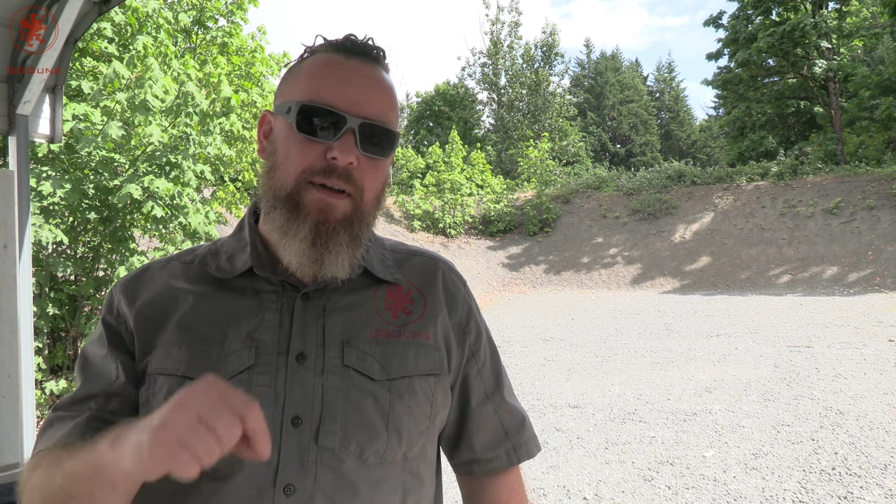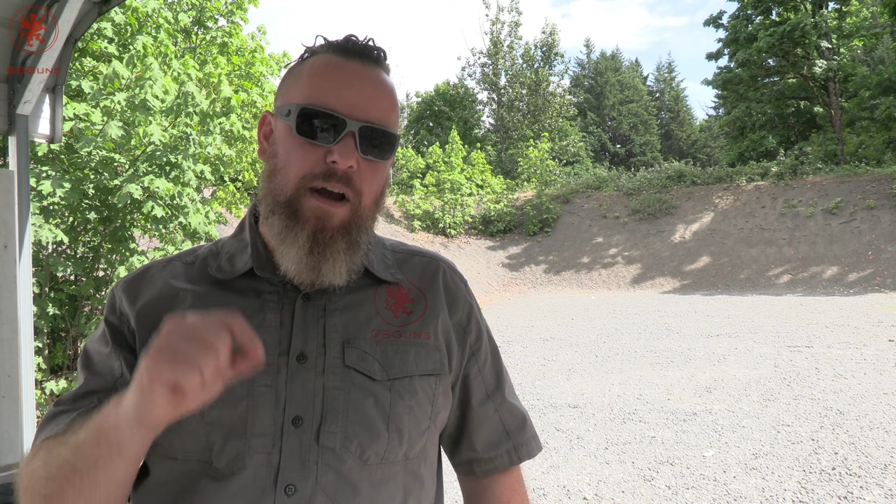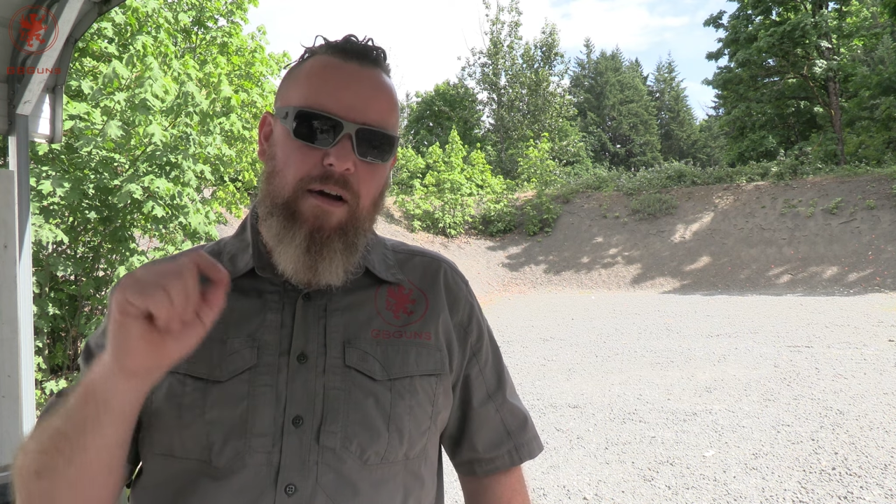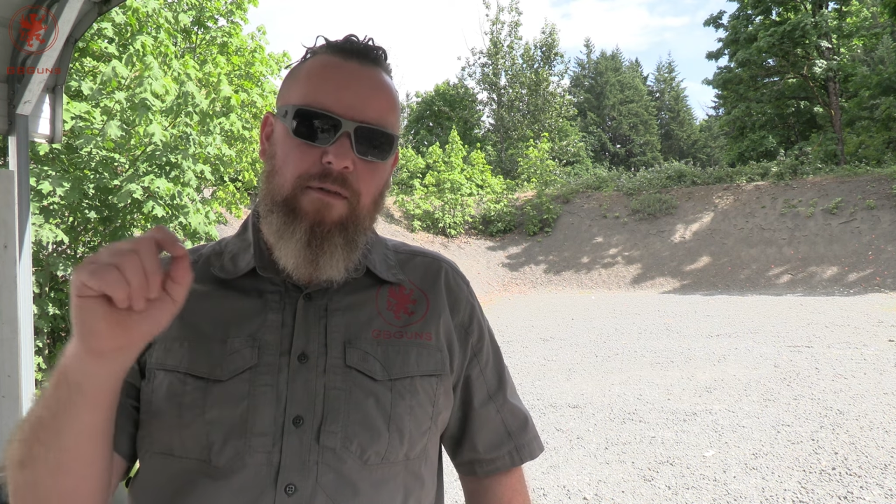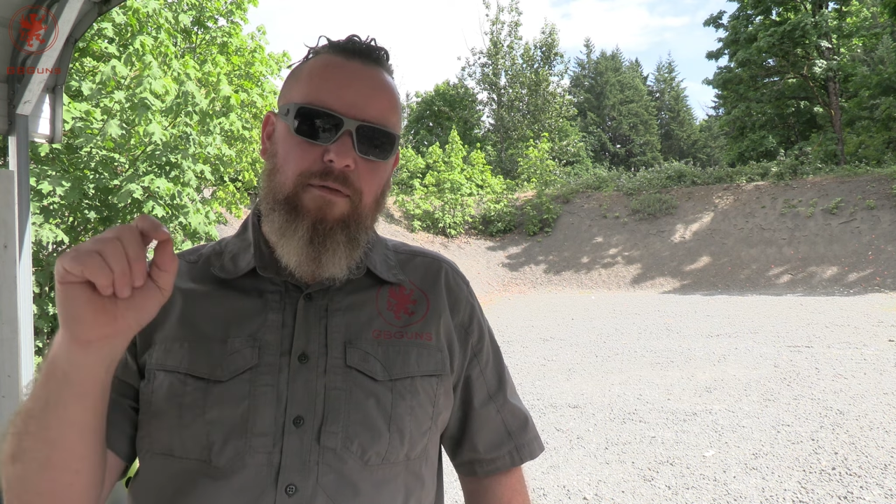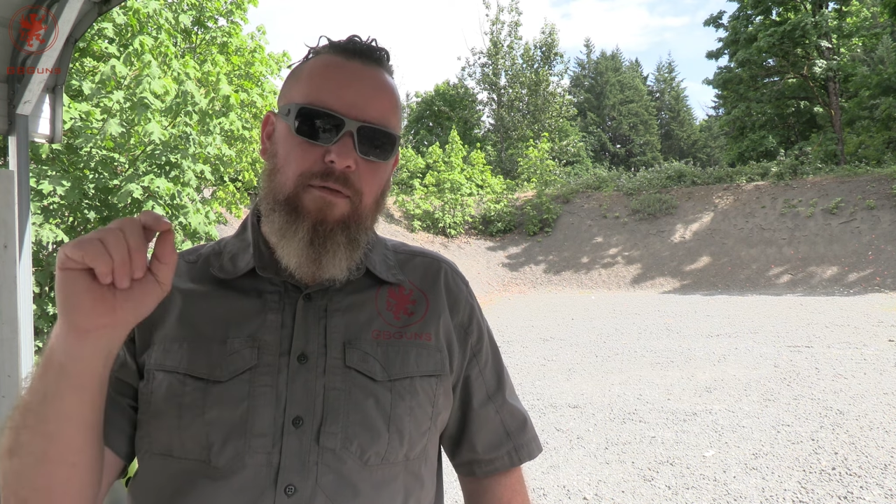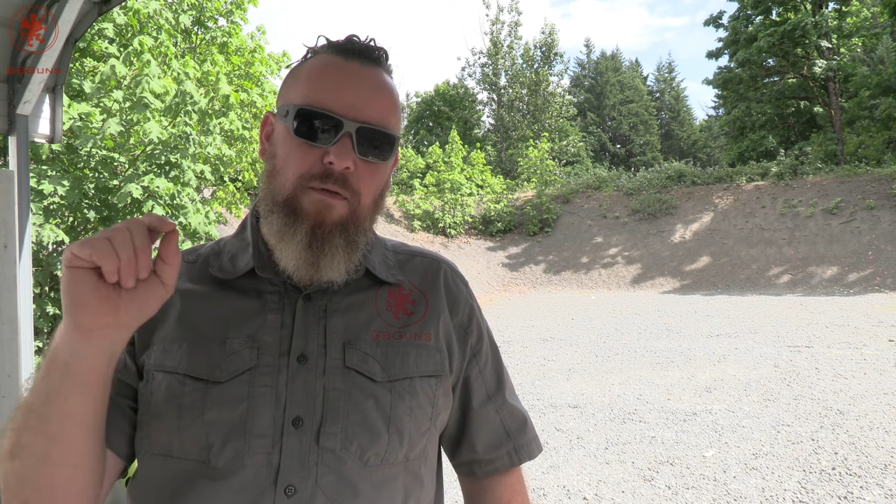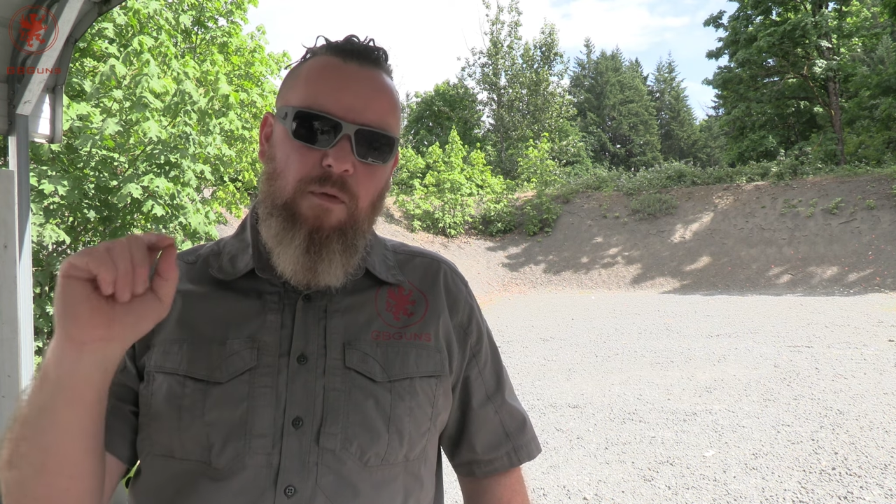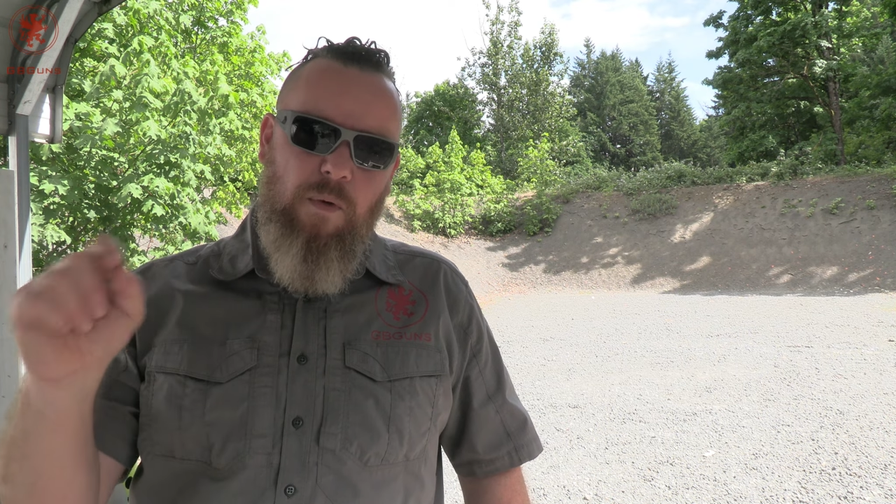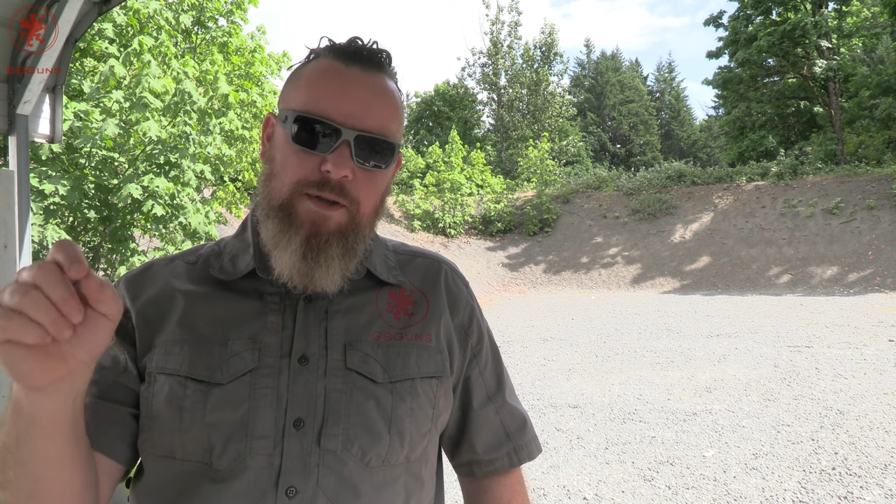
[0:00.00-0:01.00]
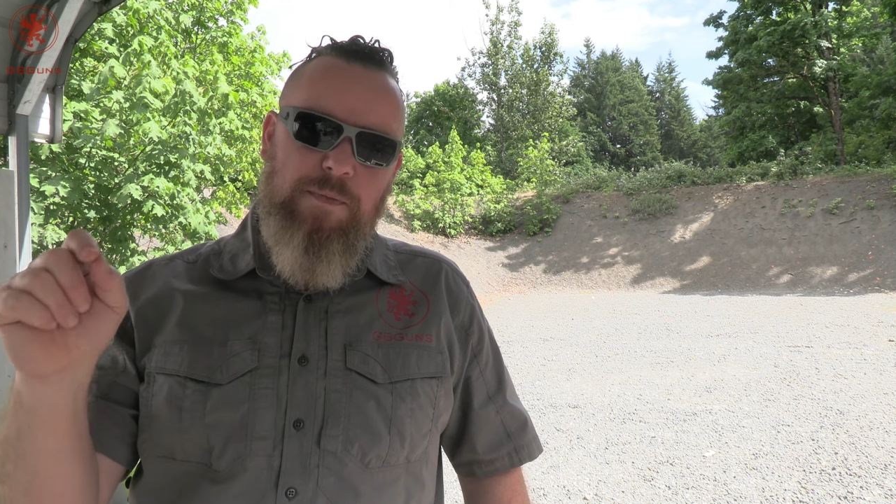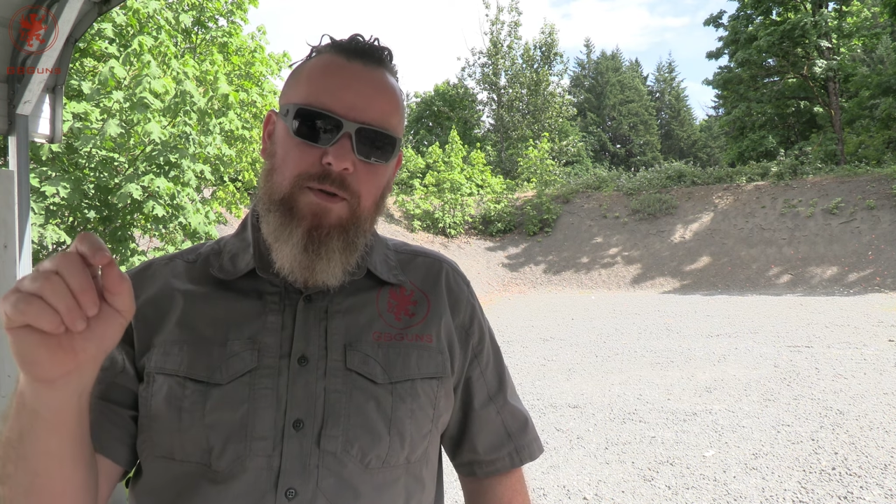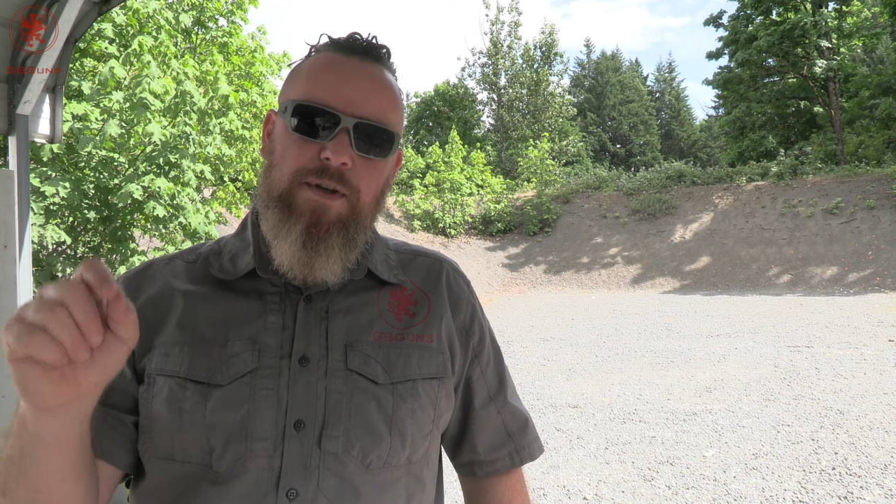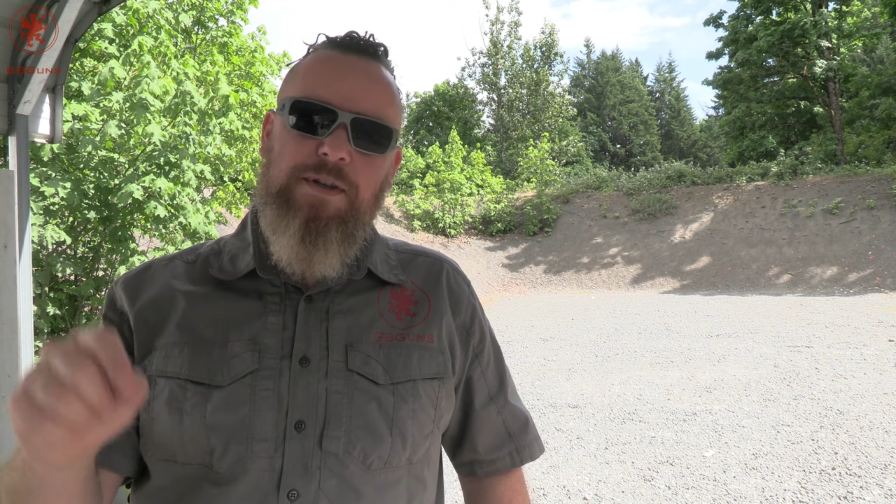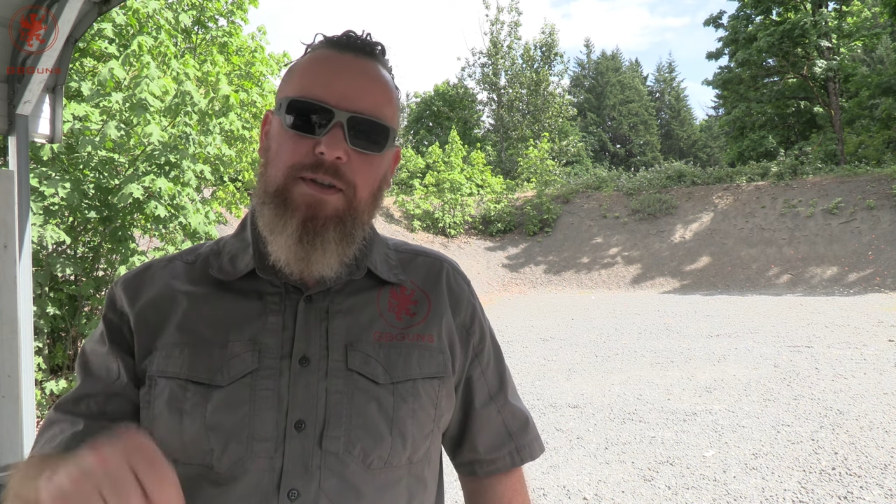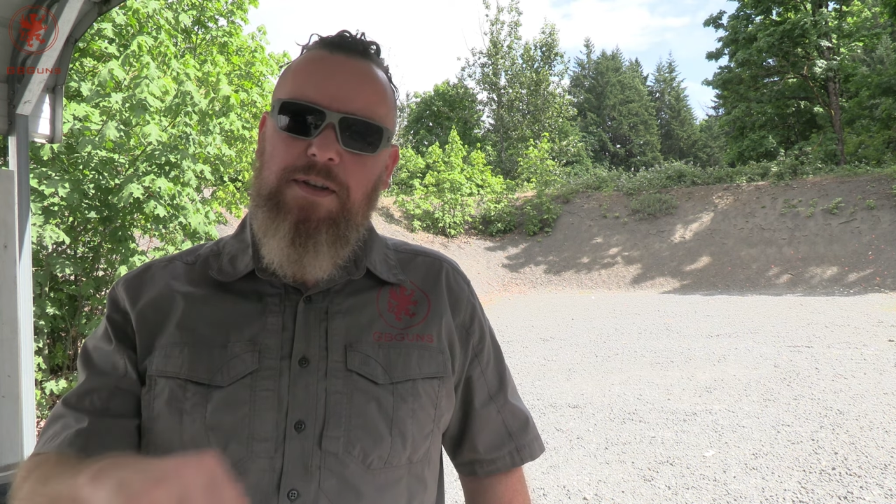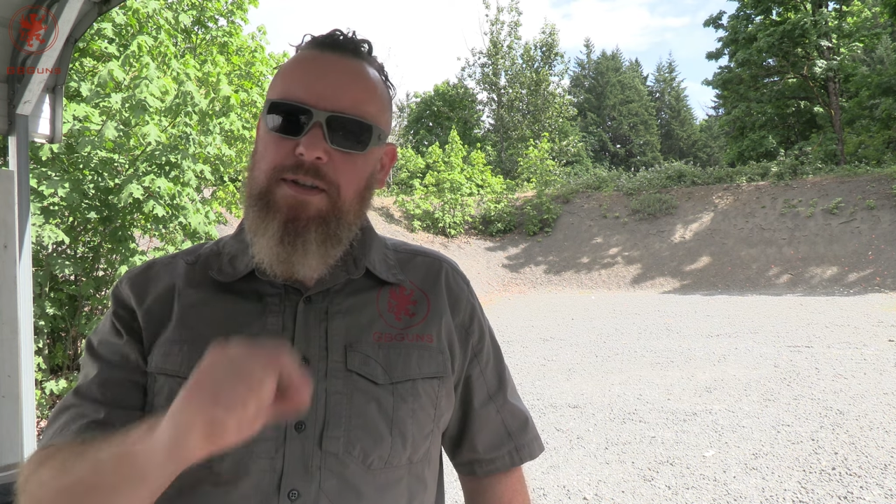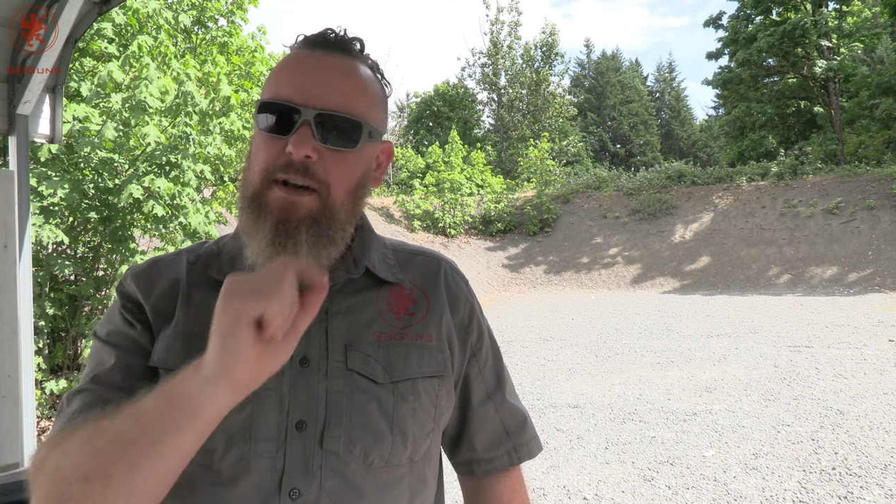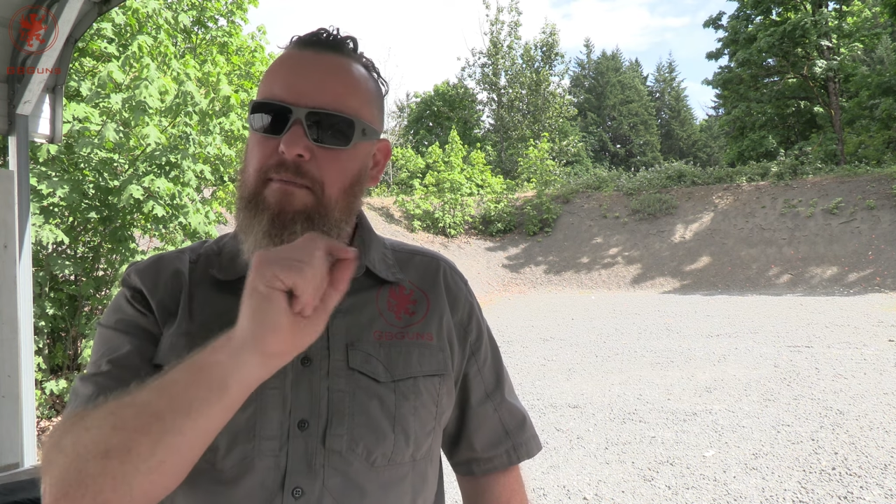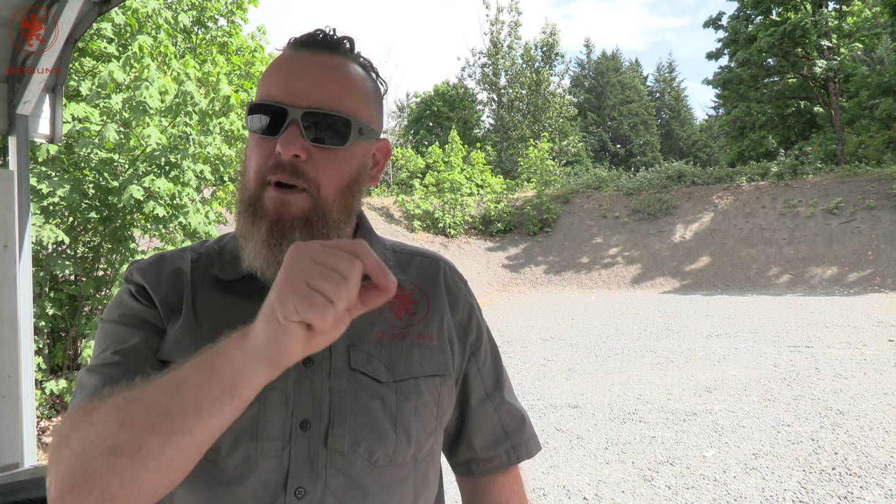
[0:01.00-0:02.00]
of what's most consistent,